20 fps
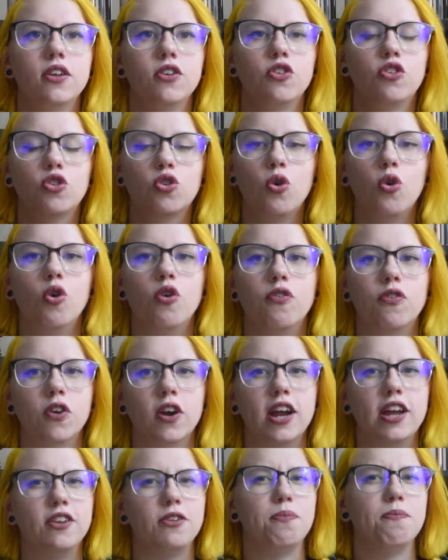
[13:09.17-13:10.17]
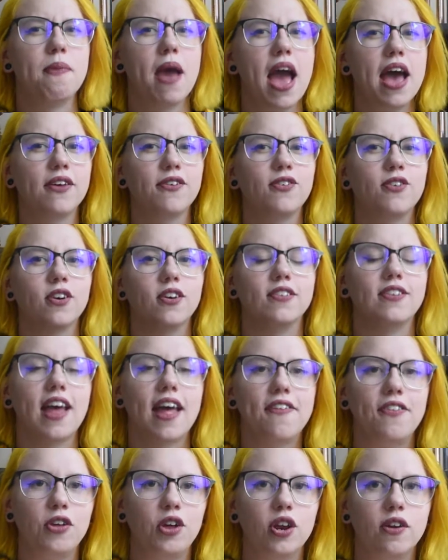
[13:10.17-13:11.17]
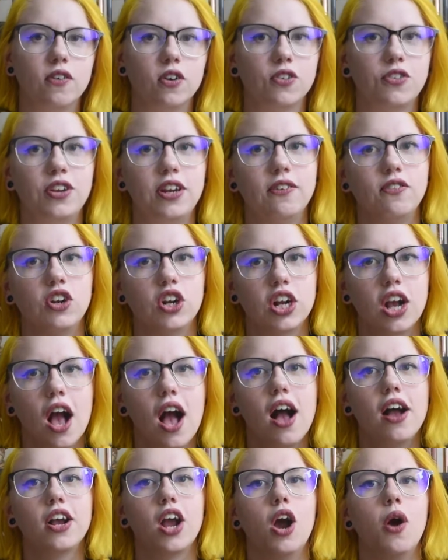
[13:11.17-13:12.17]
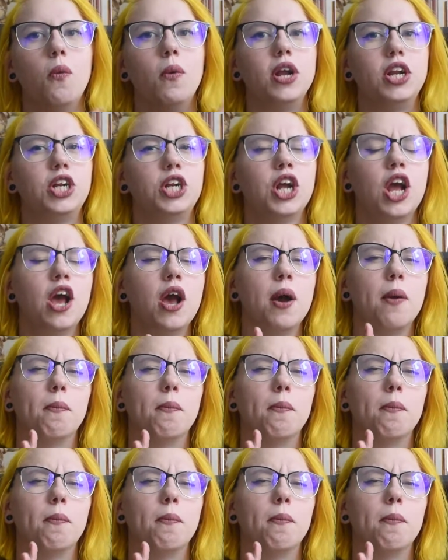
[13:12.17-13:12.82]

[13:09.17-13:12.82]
school for his master's at the University of Chicago, which